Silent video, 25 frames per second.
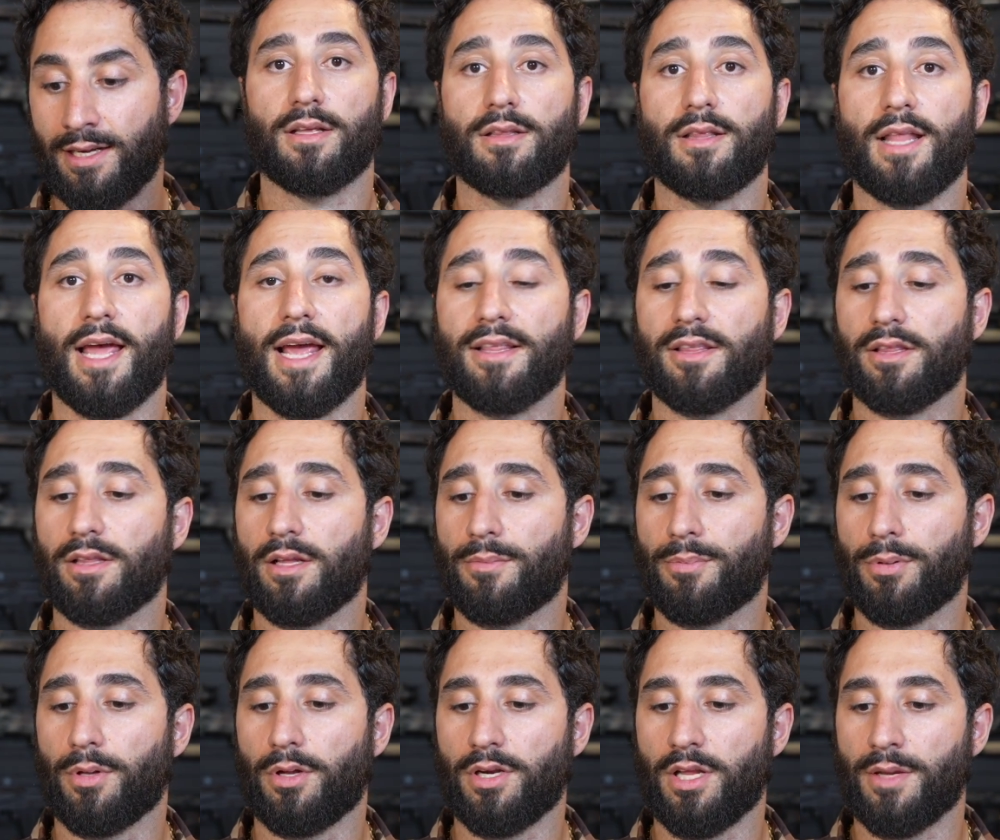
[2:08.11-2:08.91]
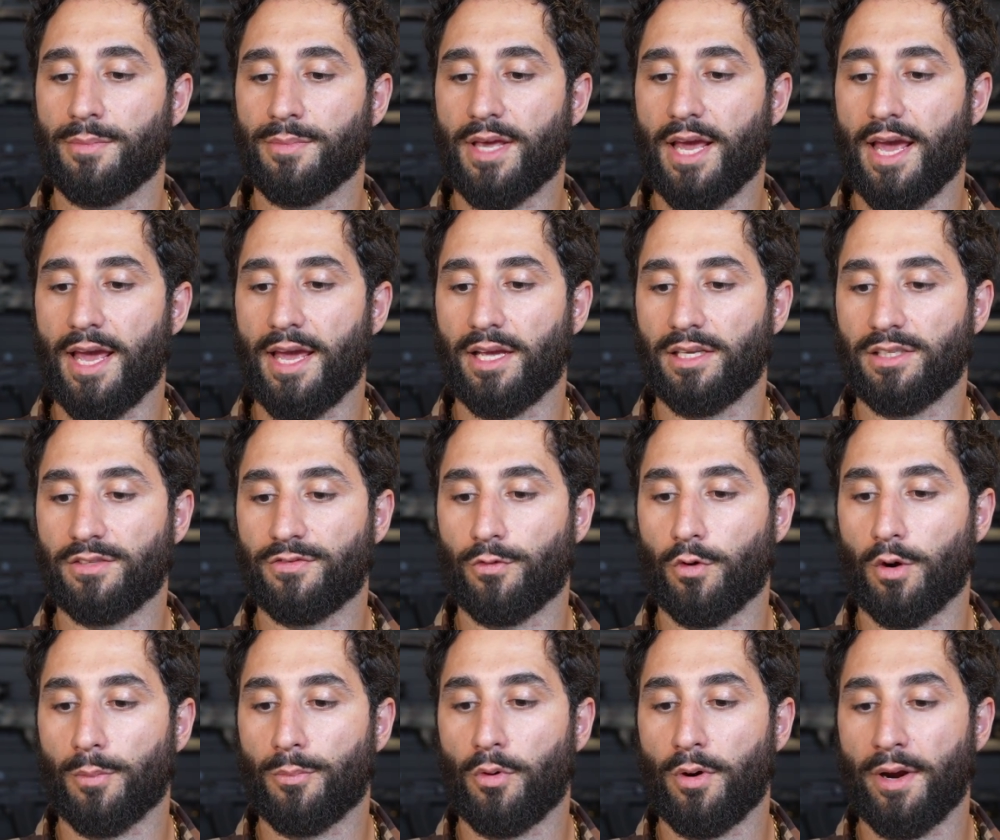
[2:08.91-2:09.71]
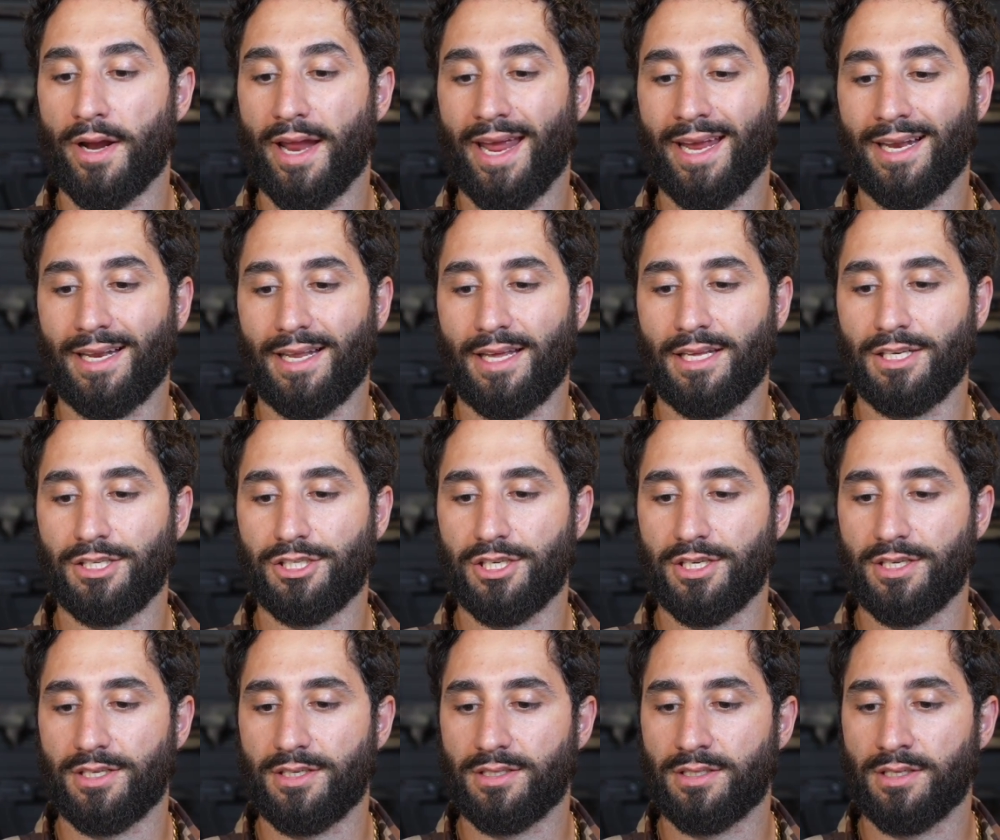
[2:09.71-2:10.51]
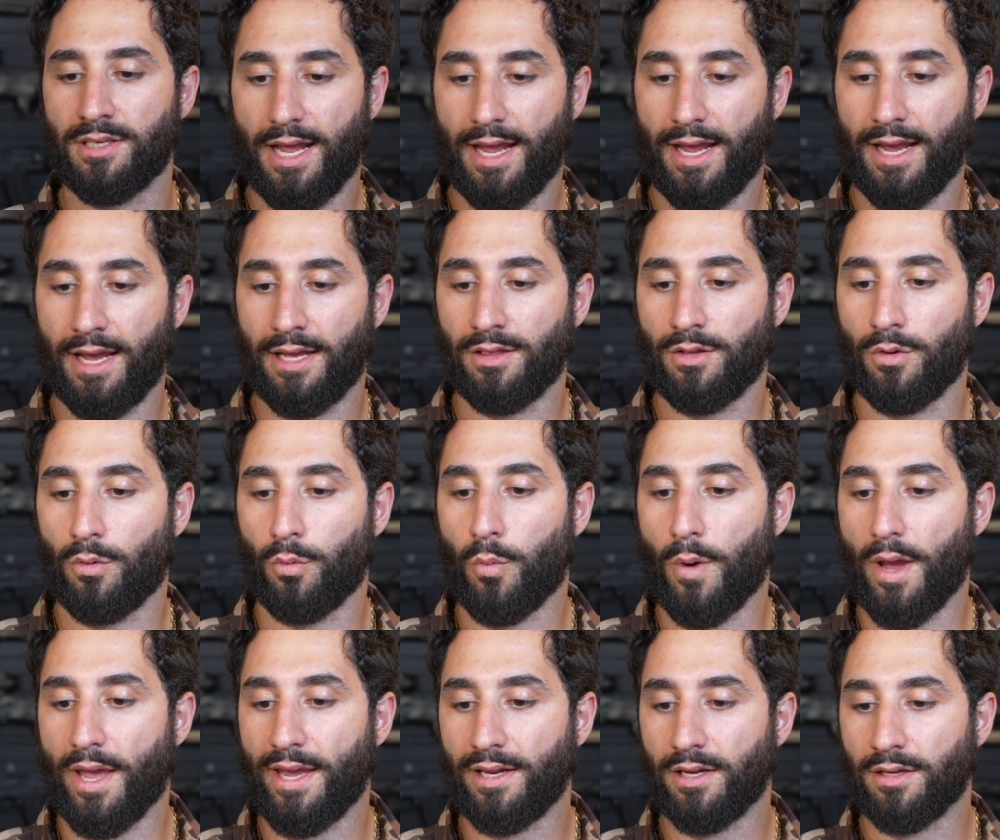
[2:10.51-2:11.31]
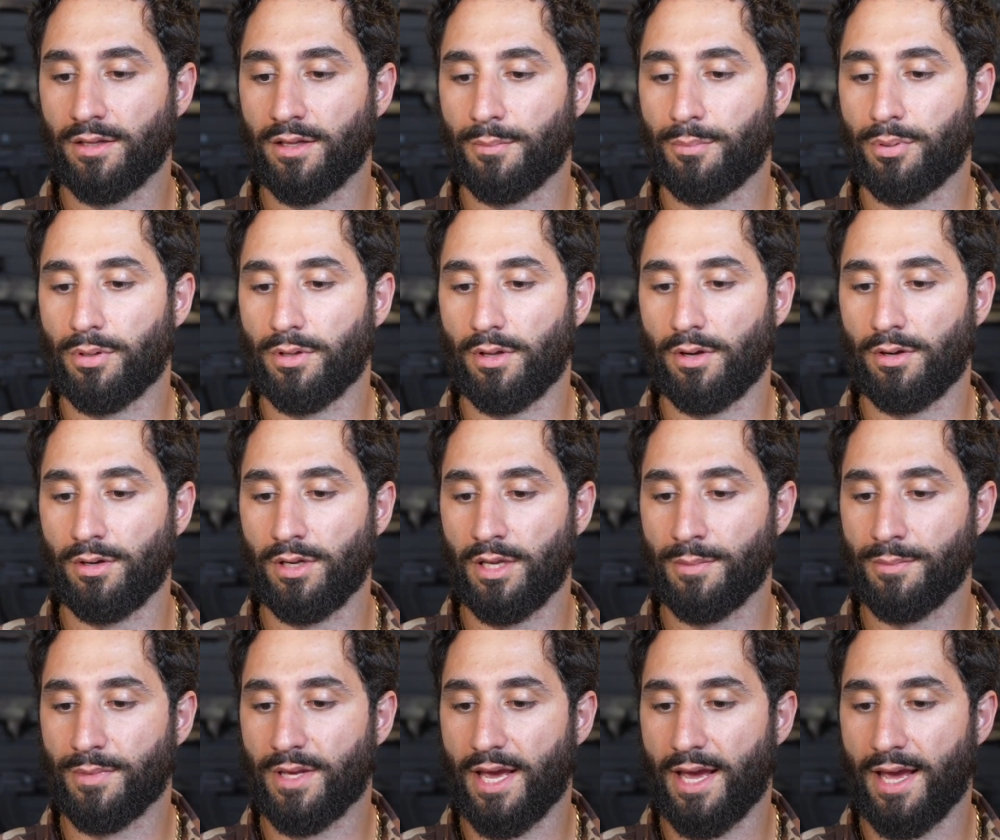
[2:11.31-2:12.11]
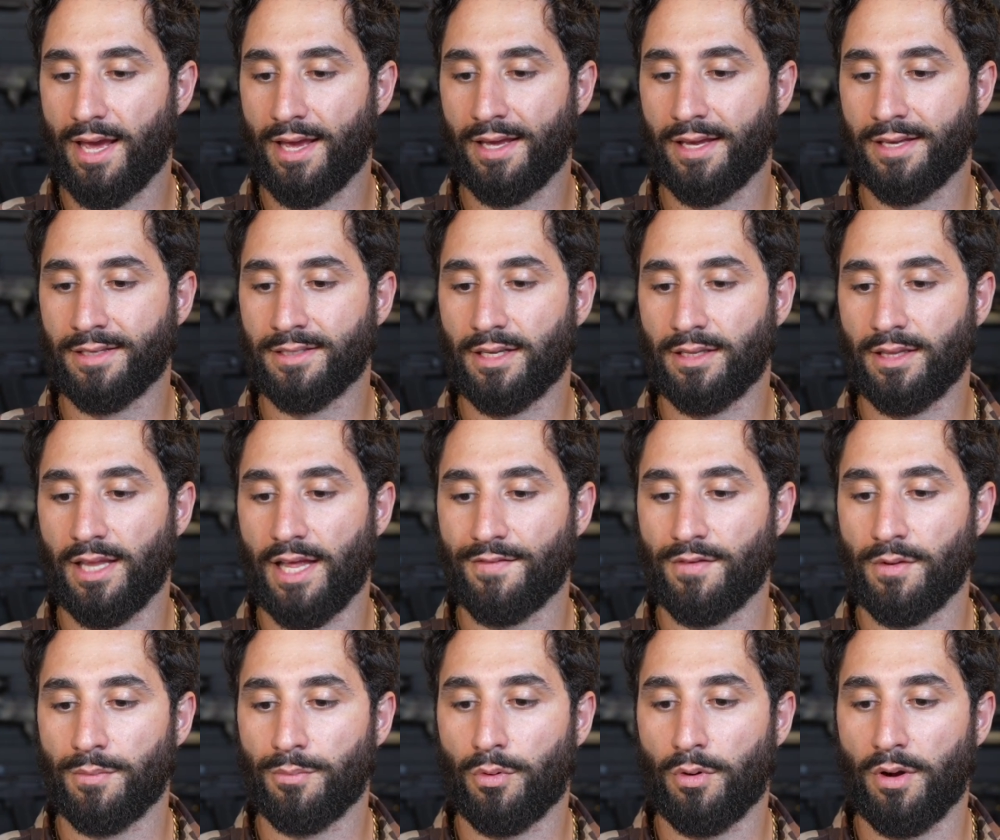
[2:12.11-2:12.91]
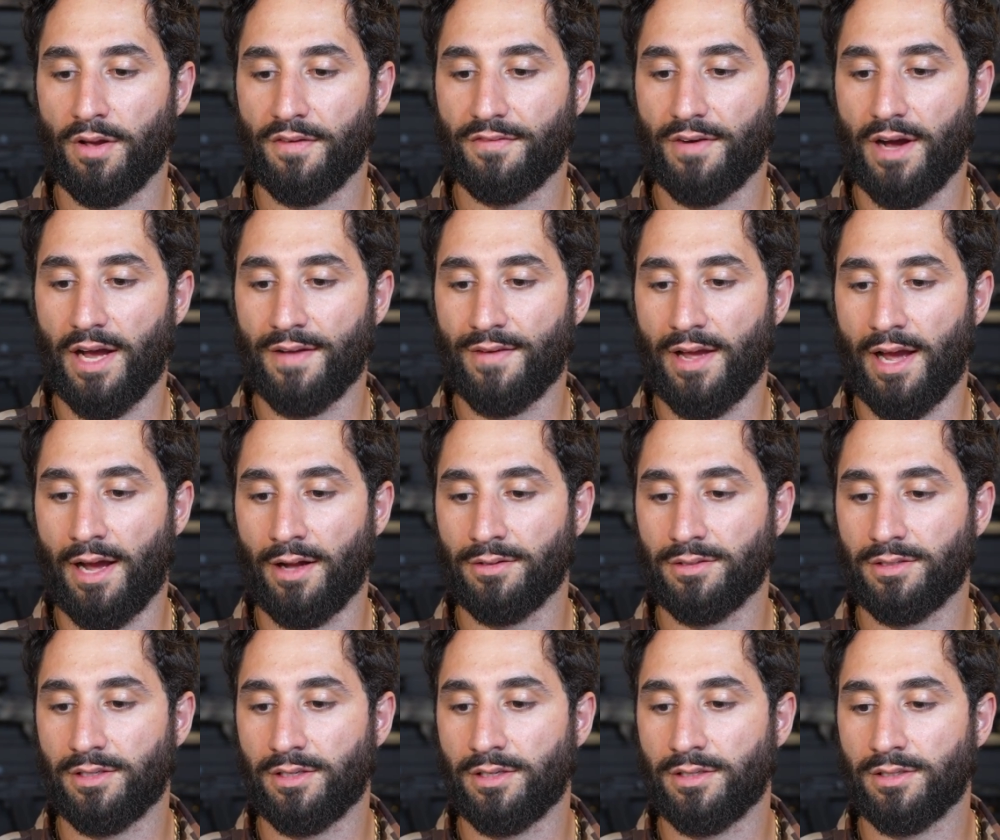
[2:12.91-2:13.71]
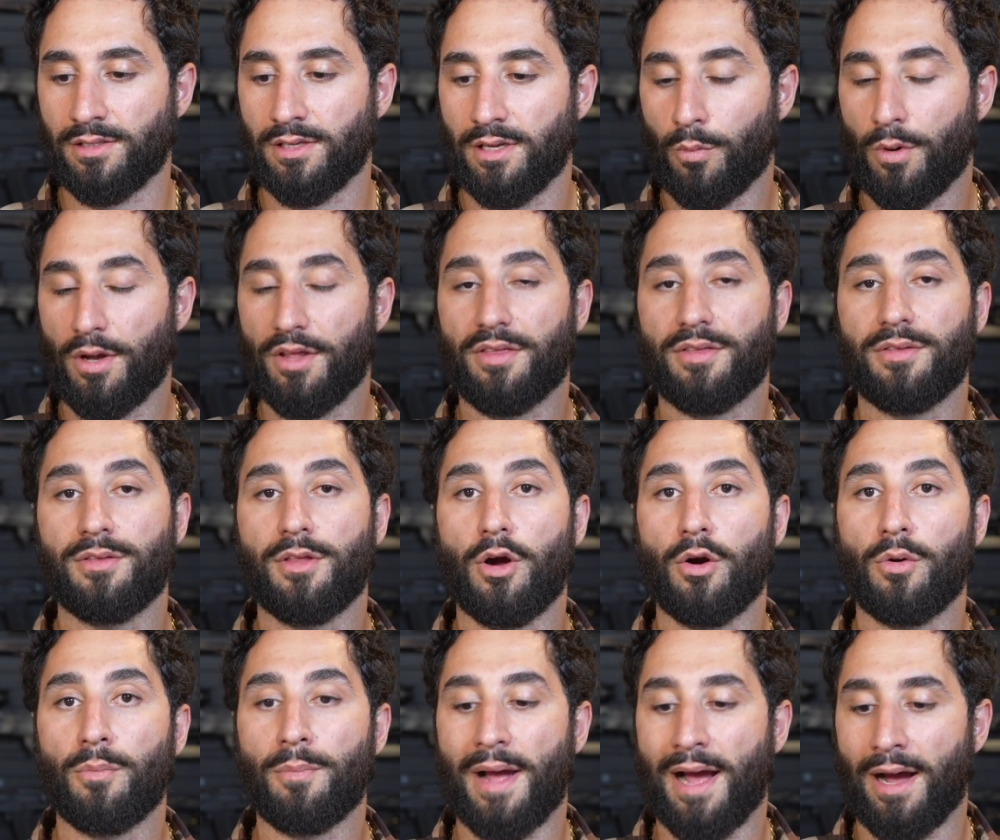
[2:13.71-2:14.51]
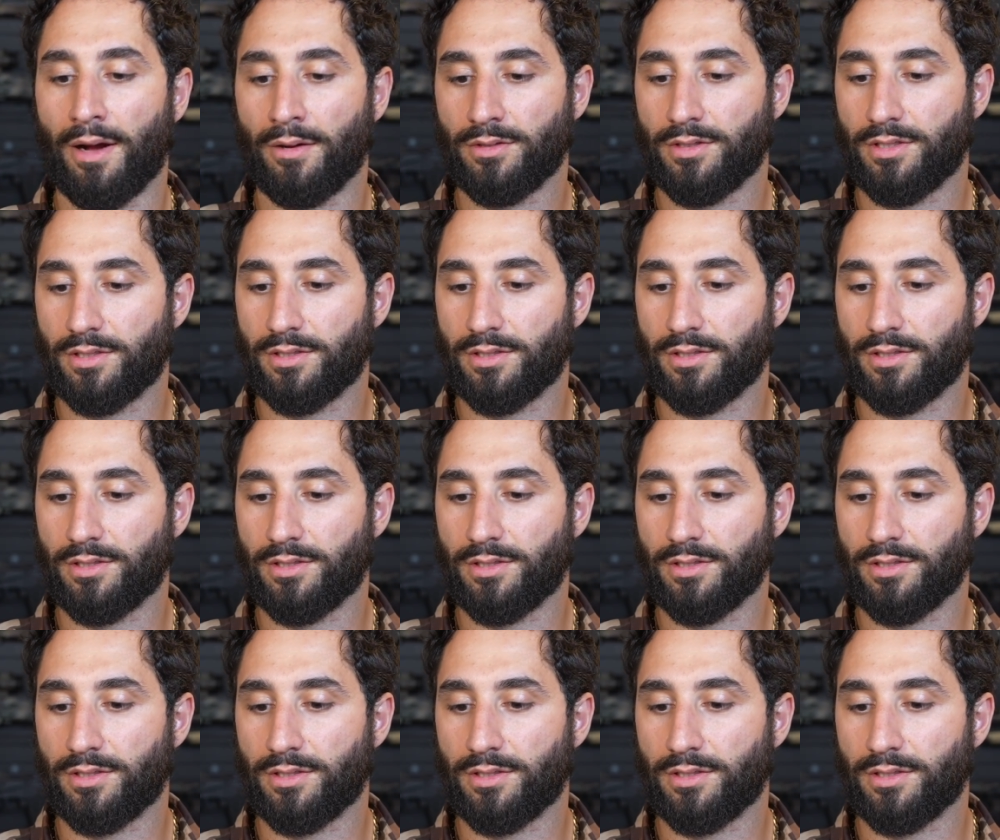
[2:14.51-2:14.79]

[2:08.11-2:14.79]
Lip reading: The length on the Polonium K is 4.8 inches and the weight on the Polonium K is 11.5 ounces with no mount.